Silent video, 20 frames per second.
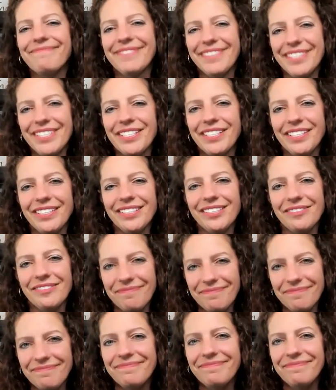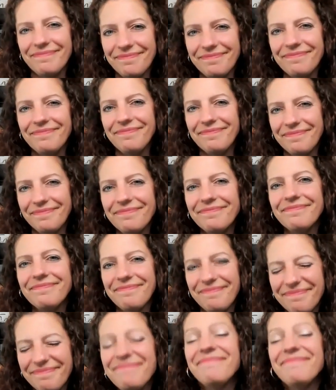I don't just mm-hmm. check it in,
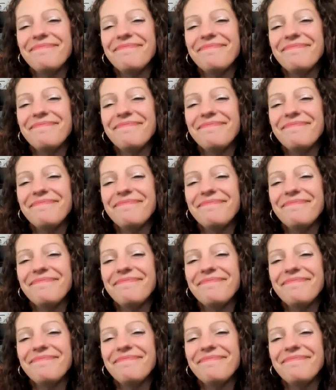you